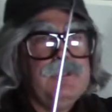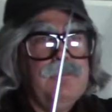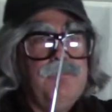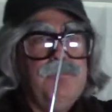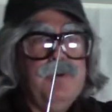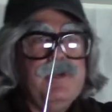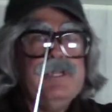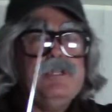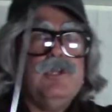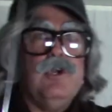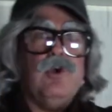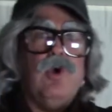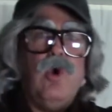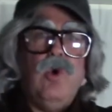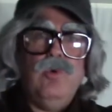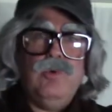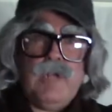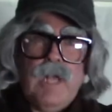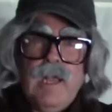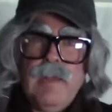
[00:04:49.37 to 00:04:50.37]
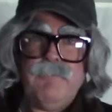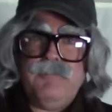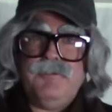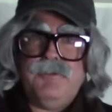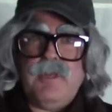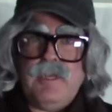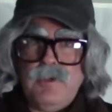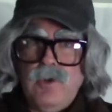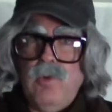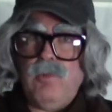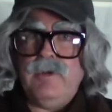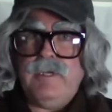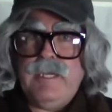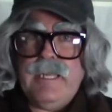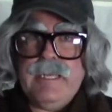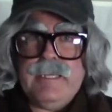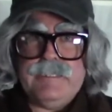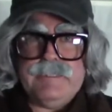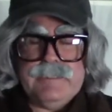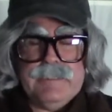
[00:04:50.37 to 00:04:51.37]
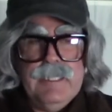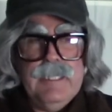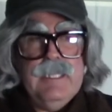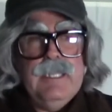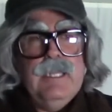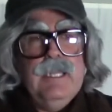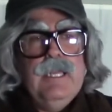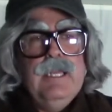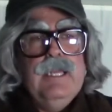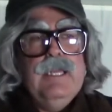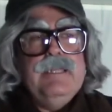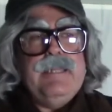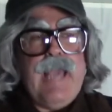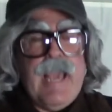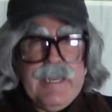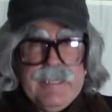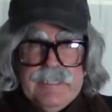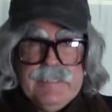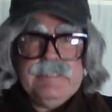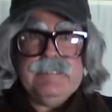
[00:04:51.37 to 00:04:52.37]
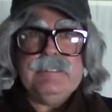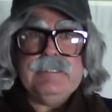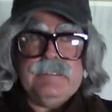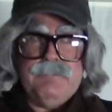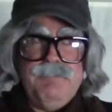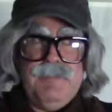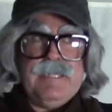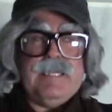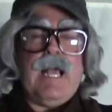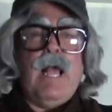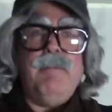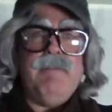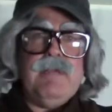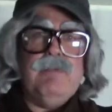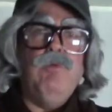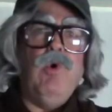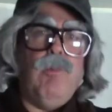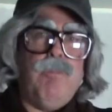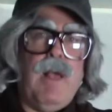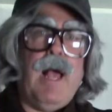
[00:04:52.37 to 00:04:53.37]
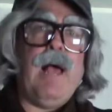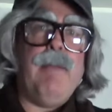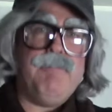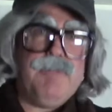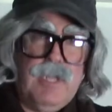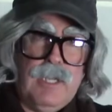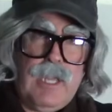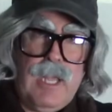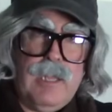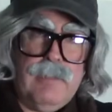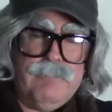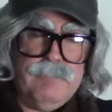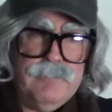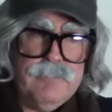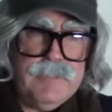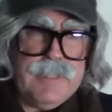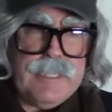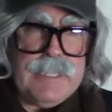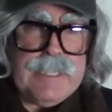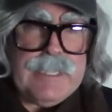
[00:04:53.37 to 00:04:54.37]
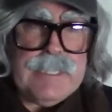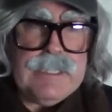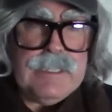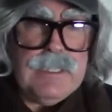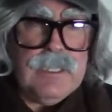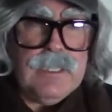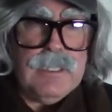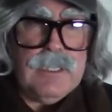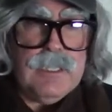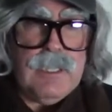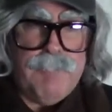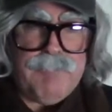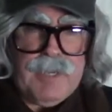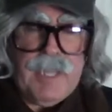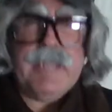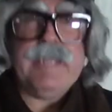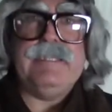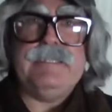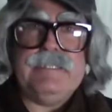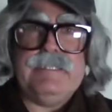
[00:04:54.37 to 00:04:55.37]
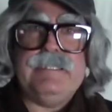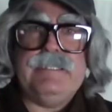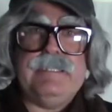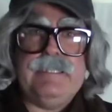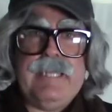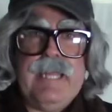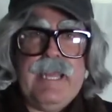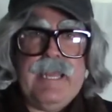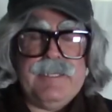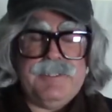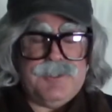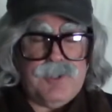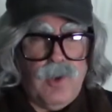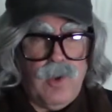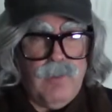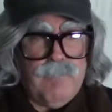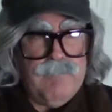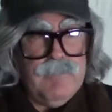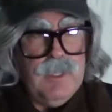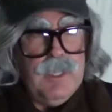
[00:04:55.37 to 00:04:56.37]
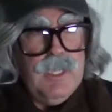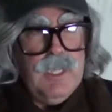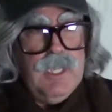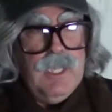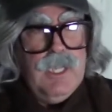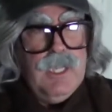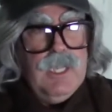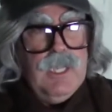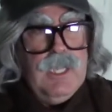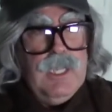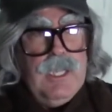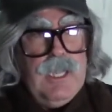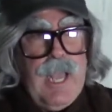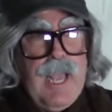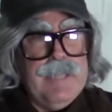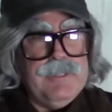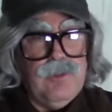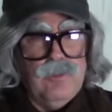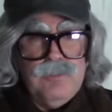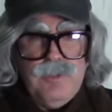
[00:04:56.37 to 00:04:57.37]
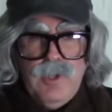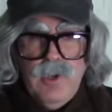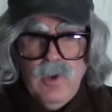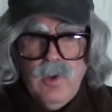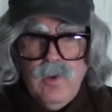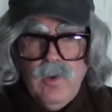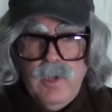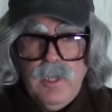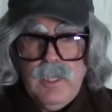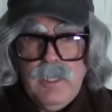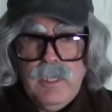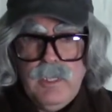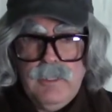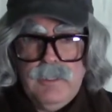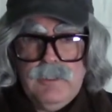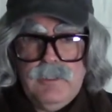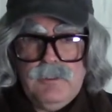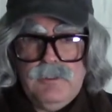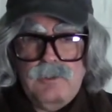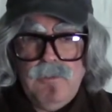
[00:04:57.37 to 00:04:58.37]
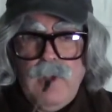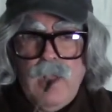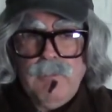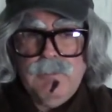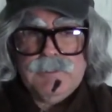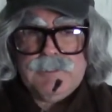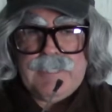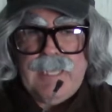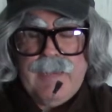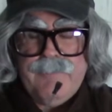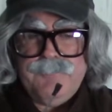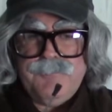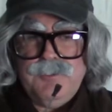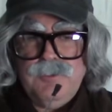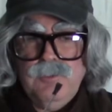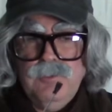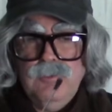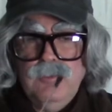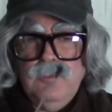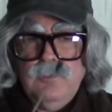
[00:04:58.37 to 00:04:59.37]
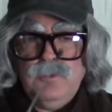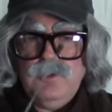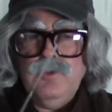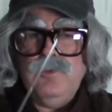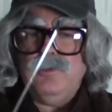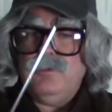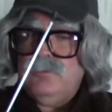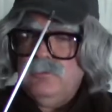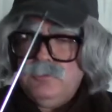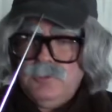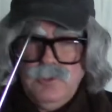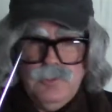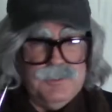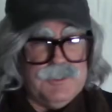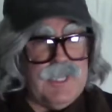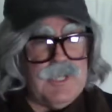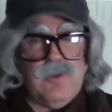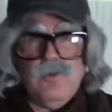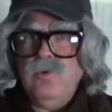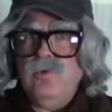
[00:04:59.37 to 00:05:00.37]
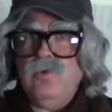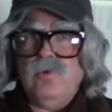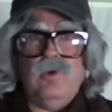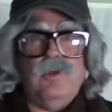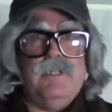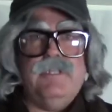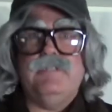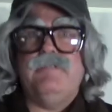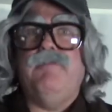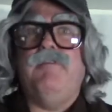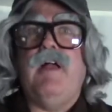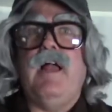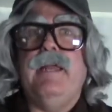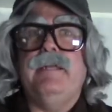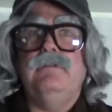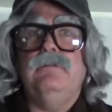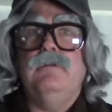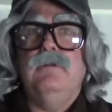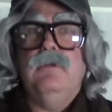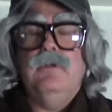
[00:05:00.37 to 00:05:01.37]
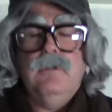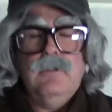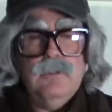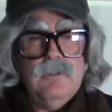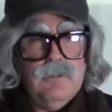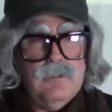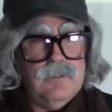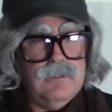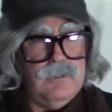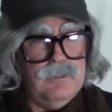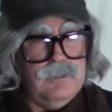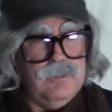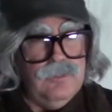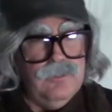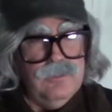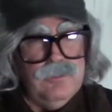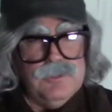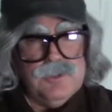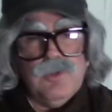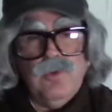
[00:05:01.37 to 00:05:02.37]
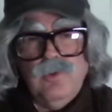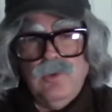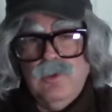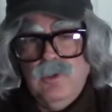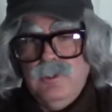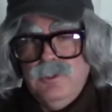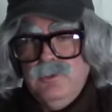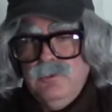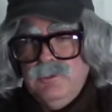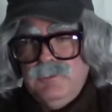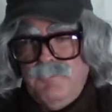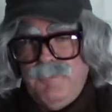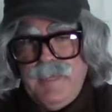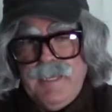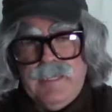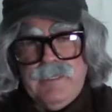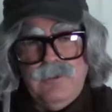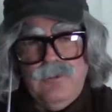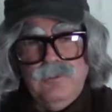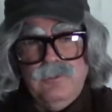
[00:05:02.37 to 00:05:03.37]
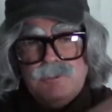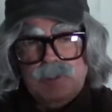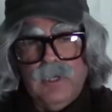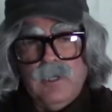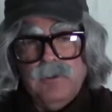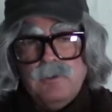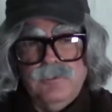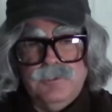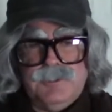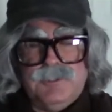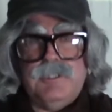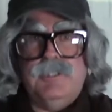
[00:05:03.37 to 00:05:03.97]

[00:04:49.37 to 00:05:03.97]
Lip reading: to bring the code up so they know what it is. That is becoming more popular in appliances today. So I don't know, you almost have to, using Google is fine. Use Google, use Bing, use all those